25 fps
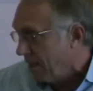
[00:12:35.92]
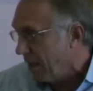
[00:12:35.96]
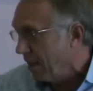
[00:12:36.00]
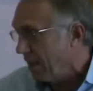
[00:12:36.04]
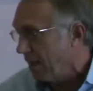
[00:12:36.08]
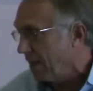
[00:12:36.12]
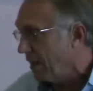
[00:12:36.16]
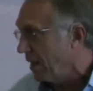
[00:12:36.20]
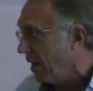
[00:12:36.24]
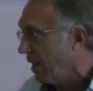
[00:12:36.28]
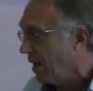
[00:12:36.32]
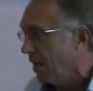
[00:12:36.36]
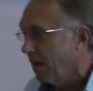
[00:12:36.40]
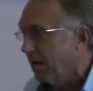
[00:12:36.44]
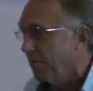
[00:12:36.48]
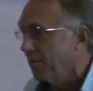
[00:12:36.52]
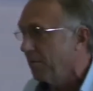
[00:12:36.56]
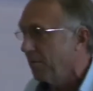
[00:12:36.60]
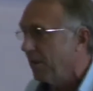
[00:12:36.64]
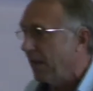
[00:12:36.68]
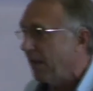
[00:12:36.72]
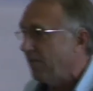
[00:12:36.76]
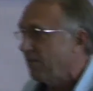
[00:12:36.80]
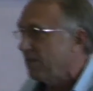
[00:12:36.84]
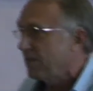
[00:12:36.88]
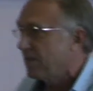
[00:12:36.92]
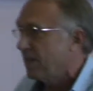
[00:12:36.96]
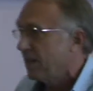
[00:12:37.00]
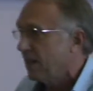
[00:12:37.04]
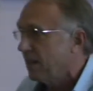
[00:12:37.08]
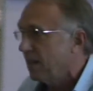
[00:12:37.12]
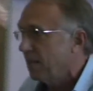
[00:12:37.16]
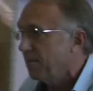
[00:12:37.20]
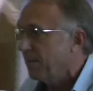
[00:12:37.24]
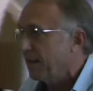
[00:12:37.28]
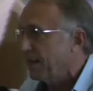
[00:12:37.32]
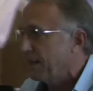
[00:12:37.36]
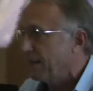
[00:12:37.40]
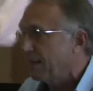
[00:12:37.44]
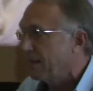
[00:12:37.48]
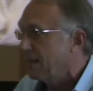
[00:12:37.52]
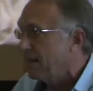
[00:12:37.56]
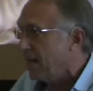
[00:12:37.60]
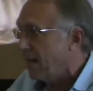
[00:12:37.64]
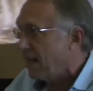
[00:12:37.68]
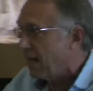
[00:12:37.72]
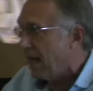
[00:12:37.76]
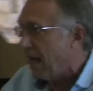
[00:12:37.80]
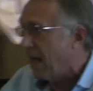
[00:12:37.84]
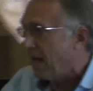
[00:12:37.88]
And uh, we haven't said that,
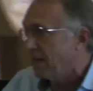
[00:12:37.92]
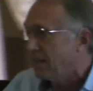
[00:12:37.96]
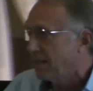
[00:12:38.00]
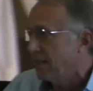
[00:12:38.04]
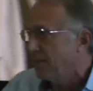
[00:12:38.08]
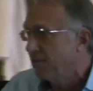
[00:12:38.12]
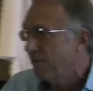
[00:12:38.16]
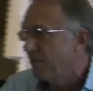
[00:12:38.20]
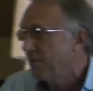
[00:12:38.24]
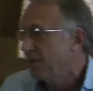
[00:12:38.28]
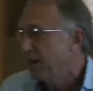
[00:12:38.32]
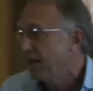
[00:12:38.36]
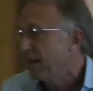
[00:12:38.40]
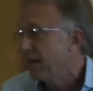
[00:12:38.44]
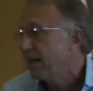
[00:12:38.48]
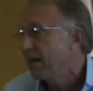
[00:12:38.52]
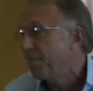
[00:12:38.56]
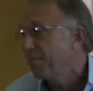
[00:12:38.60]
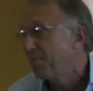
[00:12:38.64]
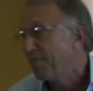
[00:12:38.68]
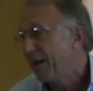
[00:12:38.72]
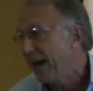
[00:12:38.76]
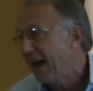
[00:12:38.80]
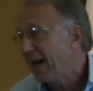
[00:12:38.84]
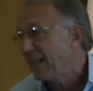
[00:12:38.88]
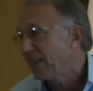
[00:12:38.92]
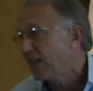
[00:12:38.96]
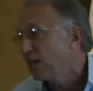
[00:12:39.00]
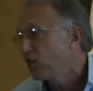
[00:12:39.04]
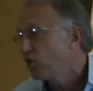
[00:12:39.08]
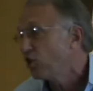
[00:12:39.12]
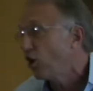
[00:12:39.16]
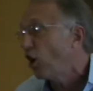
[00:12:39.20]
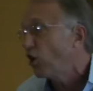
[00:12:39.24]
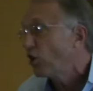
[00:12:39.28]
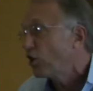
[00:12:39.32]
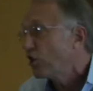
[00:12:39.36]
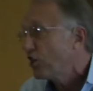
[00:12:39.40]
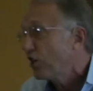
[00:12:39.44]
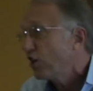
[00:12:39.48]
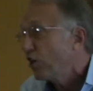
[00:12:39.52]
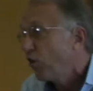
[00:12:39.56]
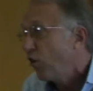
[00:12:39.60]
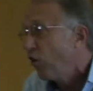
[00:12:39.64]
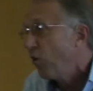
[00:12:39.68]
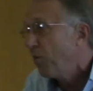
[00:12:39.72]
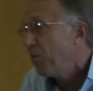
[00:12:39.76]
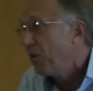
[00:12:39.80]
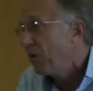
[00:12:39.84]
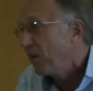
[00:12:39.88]
but the dads, if you bring the bad, the toxic
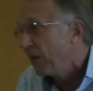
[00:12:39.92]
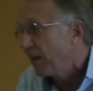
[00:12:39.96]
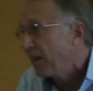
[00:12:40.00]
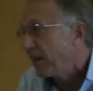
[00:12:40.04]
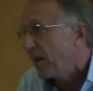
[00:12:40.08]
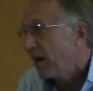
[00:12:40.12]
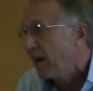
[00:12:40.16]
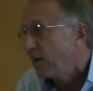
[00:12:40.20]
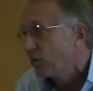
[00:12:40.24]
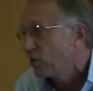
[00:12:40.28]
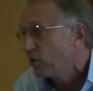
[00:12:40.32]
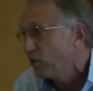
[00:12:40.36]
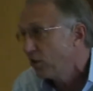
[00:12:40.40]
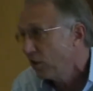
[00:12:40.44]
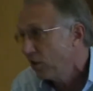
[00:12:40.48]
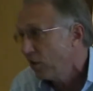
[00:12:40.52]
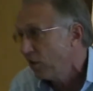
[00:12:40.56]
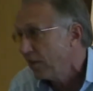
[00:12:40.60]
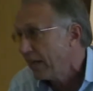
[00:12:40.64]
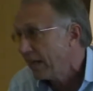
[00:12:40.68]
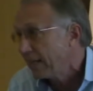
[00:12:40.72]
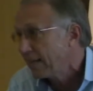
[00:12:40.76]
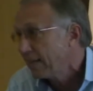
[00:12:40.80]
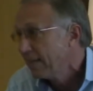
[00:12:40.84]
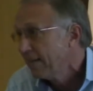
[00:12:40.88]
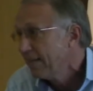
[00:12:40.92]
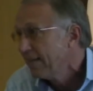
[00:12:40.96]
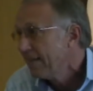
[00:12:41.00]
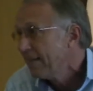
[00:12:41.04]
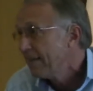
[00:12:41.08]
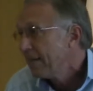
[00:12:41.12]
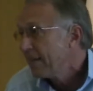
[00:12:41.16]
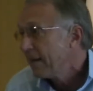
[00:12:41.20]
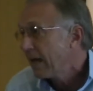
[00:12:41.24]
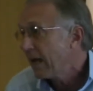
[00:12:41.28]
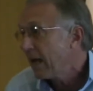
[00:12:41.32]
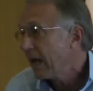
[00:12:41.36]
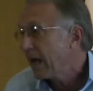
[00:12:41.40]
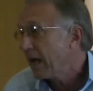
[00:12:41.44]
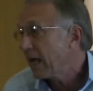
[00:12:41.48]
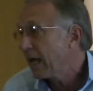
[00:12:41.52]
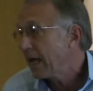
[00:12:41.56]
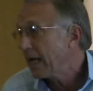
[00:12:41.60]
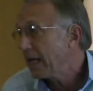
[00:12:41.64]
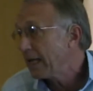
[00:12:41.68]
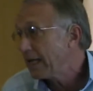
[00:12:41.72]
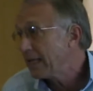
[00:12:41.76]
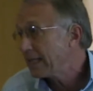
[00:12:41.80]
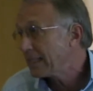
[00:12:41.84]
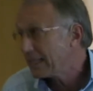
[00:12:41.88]
hormone in the house, you know that
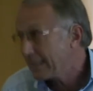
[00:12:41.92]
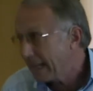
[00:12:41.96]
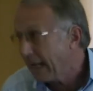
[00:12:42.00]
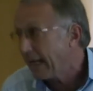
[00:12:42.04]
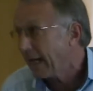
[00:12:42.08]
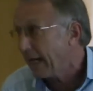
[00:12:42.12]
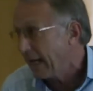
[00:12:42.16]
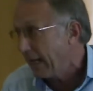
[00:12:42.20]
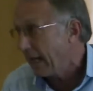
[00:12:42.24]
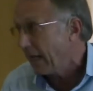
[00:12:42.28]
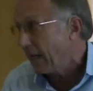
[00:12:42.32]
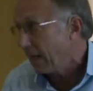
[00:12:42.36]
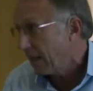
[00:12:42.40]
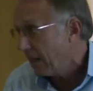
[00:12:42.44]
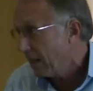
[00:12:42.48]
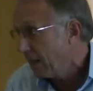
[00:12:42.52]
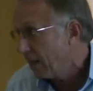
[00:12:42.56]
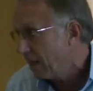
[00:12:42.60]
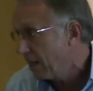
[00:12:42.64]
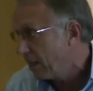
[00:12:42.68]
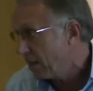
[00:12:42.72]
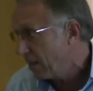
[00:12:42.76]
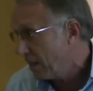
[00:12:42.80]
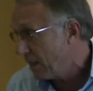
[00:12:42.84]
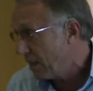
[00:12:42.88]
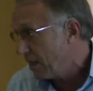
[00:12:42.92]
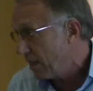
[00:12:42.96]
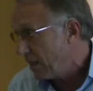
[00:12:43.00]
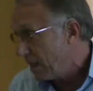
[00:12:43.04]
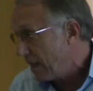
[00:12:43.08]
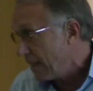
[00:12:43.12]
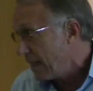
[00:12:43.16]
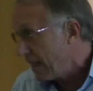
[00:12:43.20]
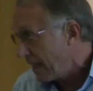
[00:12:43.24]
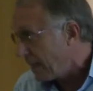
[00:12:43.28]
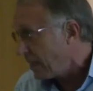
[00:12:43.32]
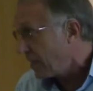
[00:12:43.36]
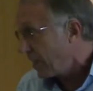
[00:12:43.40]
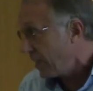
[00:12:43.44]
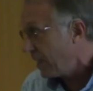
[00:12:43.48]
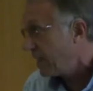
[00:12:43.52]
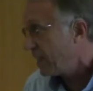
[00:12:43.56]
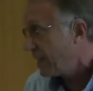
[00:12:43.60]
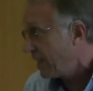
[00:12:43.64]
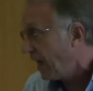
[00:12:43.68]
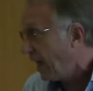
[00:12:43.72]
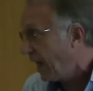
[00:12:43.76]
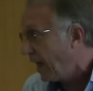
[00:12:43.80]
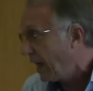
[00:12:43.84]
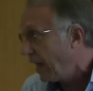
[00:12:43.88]
uh, it is sickening. It is, it is literally
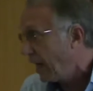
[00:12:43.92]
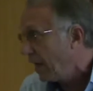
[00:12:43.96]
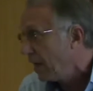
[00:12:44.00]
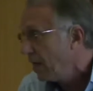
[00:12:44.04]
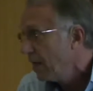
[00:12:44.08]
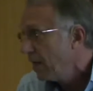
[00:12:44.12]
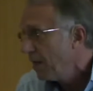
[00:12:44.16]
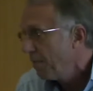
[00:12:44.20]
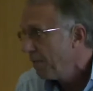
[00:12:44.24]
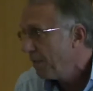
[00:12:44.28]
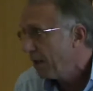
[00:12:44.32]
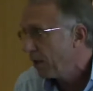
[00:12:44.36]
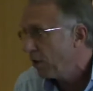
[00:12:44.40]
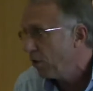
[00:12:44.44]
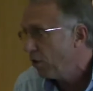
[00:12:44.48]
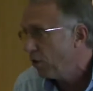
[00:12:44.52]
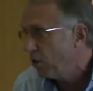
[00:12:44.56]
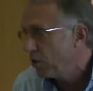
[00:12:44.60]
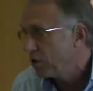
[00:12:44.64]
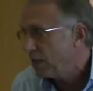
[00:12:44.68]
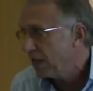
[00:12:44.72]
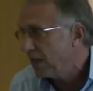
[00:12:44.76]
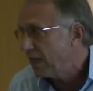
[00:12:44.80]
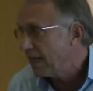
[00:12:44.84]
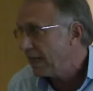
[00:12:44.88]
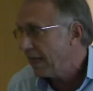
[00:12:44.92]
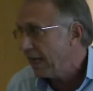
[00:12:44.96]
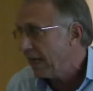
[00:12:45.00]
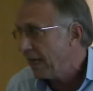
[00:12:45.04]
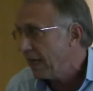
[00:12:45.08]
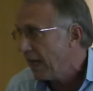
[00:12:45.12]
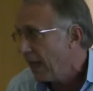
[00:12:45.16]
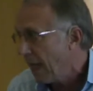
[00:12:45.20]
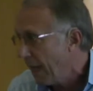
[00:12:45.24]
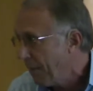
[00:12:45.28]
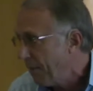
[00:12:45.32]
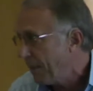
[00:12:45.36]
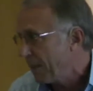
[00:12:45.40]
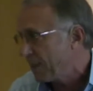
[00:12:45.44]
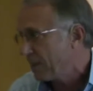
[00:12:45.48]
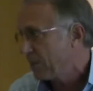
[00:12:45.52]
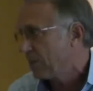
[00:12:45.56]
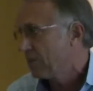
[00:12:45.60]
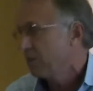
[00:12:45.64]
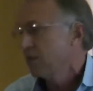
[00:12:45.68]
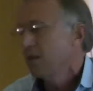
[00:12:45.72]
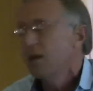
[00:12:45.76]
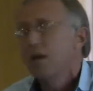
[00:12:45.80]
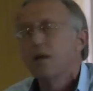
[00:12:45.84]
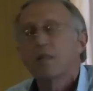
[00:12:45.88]
sickening because it
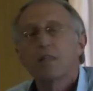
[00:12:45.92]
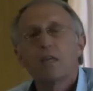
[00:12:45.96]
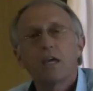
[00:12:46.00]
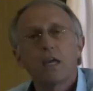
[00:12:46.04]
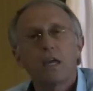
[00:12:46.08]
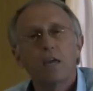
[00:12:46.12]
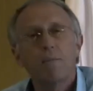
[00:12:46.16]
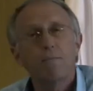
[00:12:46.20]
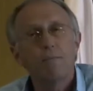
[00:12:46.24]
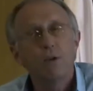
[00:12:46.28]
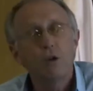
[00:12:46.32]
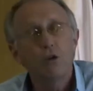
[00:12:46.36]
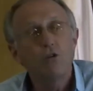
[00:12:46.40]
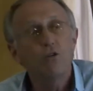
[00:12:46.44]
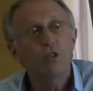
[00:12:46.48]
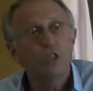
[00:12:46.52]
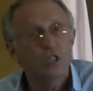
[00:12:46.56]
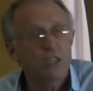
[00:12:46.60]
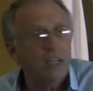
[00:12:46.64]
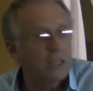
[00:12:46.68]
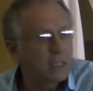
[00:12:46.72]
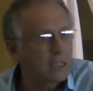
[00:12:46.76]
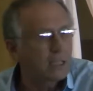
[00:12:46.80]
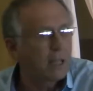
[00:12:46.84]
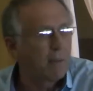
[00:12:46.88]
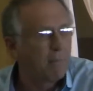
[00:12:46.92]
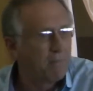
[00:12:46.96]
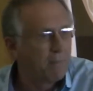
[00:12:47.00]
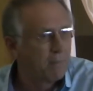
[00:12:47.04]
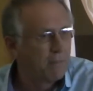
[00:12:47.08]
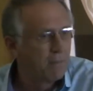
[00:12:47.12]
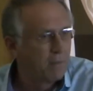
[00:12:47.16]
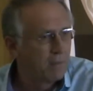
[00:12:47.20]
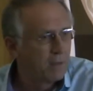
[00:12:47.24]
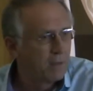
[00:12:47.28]
inhibits the immune system